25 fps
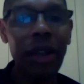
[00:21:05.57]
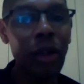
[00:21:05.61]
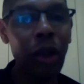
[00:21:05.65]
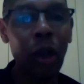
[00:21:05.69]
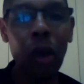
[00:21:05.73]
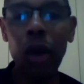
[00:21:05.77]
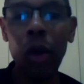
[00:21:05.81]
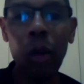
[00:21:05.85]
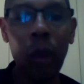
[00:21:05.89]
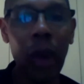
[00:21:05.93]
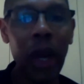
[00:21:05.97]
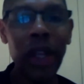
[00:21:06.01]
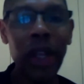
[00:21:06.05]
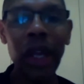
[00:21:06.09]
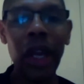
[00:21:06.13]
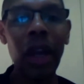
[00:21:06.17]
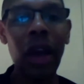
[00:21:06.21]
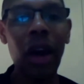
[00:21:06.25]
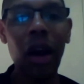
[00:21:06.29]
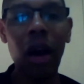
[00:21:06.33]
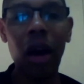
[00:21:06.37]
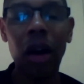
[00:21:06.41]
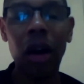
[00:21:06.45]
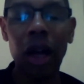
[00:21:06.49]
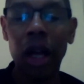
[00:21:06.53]
Look at where
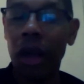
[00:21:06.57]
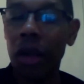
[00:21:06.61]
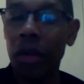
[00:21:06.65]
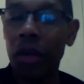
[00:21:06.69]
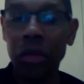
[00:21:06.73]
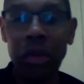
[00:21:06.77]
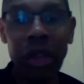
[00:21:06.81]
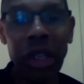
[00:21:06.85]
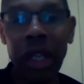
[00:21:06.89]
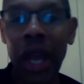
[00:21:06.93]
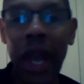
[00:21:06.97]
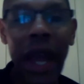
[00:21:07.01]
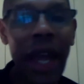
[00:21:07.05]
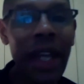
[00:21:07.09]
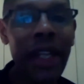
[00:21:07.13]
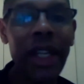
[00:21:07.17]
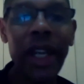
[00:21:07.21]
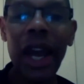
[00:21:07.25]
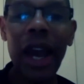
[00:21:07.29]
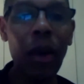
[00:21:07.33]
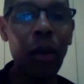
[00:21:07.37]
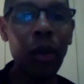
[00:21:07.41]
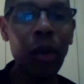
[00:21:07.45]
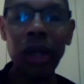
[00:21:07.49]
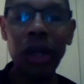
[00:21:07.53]
they are.
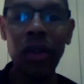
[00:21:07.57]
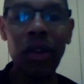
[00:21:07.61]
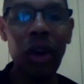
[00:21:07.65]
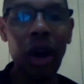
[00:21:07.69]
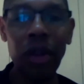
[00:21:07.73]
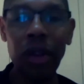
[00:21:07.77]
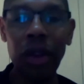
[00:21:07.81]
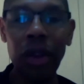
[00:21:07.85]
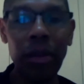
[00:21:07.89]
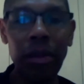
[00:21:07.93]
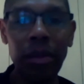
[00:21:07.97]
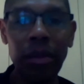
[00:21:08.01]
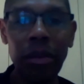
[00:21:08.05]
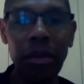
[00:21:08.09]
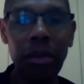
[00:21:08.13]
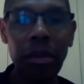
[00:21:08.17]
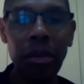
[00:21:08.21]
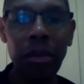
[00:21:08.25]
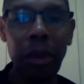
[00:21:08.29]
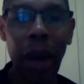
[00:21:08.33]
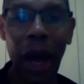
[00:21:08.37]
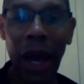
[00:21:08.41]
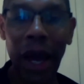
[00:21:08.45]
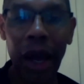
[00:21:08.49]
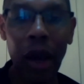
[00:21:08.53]
Eddie Howe would have got them
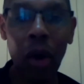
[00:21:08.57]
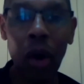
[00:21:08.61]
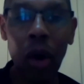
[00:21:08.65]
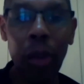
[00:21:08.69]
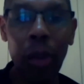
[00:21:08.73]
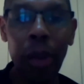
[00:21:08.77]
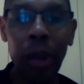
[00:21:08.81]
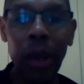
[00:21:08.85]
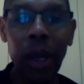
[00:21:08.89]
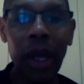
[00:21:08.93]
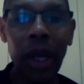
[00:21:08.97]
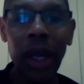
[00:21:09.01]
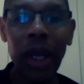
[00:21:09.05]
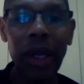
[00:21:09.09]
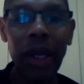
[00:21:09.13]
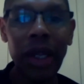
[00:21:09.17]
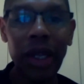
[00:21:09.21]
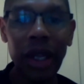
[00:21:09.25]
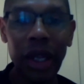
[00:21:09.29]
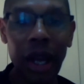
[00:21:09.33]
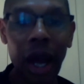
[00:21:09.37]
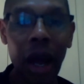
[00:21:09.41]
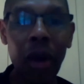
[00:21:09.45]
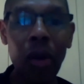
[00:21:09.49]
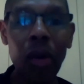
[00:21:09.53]
back up.
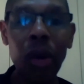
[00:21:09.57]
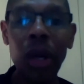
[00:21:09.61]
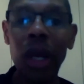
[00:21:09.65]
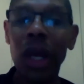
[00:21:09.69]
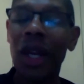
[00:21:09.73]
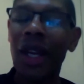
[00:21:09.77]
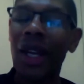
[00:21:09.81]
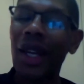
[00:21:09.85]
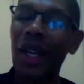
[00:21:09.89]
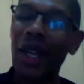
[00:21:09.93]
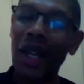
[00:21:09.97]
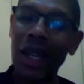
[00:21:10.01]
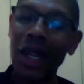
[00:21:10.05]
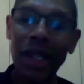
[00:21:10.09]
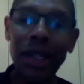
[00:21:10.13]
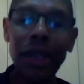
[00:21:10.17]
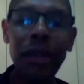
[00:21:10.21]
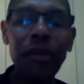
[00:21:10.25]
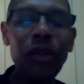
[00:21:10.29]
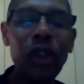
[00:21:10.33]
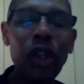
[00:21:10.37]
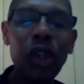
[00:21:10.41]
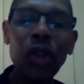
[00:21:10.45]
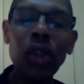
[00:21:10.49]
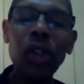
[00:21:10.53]
You know,
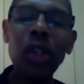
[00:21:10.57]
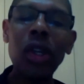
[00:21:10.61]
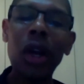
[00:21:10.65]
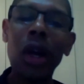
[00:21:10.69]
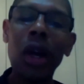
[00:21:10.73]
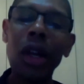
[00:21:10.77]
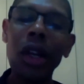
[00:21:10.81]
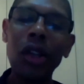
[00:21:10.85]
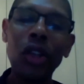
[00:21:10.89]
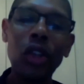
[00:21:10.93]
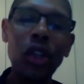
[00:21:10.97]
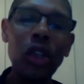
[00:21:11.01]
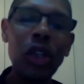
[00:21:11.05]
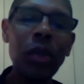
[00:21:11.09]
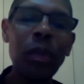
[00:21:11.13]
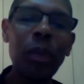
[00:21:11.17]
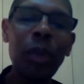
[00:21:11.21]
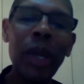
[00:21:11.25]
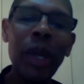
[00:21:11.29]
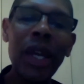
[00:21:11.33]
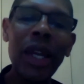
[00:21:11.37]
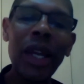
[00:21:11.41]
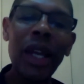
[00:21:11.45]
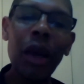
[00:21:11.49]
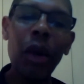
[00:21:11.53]
you've just got to
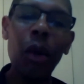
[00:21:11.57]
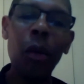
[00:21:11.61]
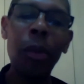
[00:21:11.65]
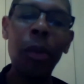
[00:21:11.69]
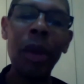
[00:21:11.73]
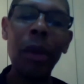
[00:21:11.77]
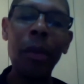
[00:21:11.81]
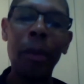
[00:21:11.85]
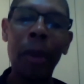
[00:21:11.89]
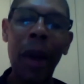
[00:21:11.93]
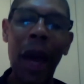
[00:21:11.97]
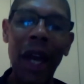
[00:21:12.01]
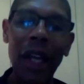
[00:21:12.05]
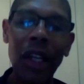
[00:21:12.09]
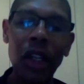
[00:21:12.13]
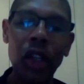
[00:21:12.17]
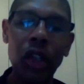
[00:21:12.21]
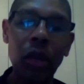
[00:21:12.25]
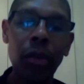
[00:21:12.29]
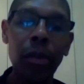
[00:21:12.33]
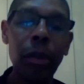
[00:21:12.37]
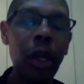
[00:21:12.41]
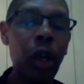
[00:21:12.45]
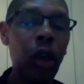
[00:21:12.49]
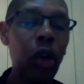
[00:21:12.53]
just be a little bit
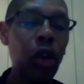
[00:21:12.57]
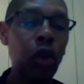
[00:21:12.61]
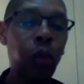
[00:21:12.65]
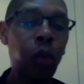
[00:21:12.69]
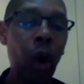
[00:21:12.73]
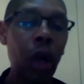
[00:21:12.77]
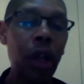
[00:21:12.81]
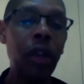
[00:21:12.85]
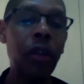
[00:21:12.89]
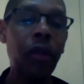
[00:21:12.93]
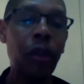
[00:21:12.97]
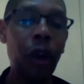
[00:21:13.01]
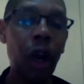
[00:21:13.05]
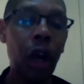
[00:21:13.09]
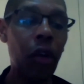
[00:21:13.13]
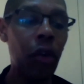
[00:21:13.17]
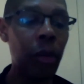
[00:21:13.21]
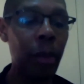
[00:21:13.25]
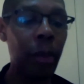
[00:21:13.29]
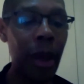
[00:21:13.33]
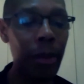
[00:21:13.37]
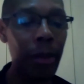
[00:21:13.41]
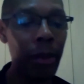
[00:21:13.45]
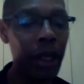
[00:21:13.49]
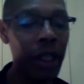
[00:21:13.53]
patient, because what you've got to
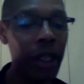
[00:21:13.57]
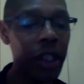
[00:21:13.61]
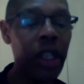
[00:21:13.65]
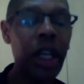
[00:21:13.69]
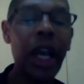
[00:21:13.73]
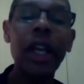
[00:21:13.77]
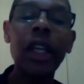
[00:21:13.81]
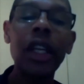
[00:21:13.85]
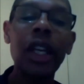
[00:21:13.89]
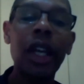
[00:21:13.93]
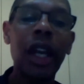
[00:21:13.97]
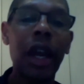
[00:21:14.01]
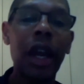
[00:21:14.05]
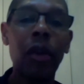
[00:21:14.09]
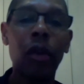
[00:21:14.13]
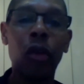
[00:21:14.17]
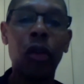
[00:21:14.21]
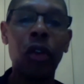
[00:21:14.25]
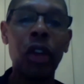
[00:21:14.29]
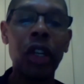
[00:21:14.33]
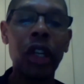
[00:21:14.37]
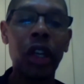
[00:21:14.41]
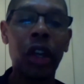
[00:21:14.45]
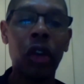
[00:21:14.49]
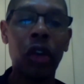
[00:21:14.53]
remember, say you get
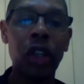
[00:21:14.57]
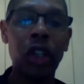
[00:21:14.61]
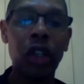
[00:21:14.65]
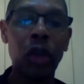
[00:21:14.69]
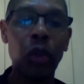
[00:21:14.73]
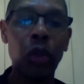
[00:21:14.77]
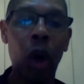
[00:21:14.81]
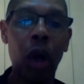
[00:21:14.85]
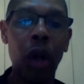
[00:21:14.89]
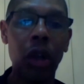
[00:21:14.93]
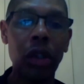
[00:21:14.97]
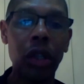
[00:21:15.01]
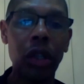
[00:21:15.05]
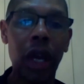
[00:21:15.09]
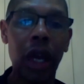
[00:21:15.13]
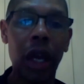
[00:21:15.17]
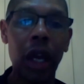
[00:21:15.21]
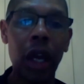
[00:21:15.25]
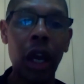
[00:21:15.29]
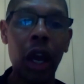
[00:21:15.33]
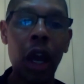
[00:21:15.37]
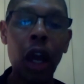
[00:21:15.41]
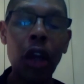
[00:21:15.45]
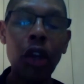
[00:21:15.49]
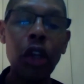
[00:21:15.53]
rid of Chris
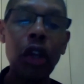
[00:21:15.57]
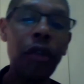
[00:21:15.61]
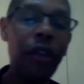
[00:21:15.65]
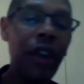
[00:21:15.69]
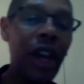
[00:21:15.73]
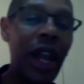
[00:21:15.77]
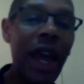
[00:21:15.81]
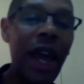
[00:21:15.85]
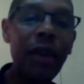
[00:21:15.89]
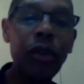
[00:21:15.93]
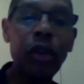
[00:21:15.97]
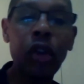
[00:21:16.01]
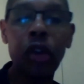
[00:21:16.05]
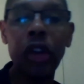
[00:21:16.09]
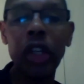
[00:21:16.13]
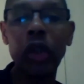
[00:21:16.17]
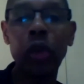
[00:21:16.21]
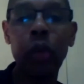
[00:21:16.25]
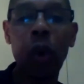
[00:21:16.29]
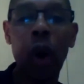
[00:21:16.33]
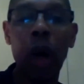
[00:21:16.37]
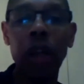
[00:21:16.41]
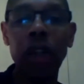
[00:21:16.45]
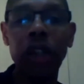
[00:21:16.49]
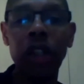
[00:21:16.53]
Wilder, you've allowed
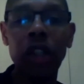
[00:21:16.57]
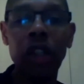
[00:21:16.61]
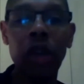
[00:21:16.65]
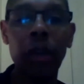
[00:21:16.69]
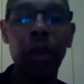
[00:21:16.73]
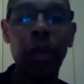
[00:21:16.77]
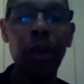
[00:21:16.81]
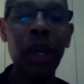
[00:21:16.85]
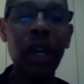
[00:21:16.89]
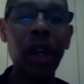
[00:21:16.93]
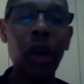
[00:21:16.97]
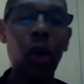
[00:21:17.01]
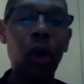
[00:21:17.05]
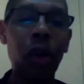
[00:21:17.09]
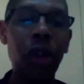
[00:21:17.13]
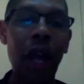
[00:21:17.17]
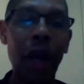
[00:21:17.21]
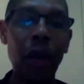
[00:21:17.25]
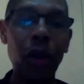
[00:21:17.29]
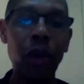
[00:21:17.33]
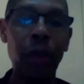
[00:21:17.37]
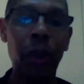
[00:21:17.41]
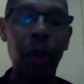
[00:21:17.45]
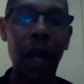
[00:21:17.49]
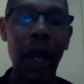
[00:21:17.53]
Chris Wilder to bring all
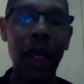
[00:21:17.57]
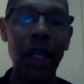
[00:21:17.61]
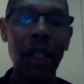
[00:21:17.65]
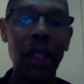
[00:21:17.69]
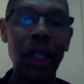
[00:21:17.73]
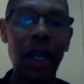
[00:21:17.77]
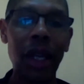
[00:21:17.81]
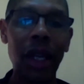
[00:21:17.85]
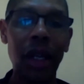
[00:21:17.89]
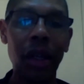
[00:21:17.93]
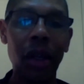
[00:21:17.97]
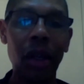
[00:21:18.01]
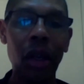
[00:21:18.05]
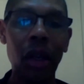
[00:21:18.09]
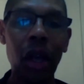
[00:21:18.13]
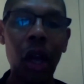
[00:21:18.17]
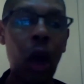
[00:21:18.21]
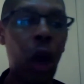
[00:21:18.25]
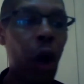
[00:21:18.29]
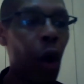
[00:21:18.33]
those players in.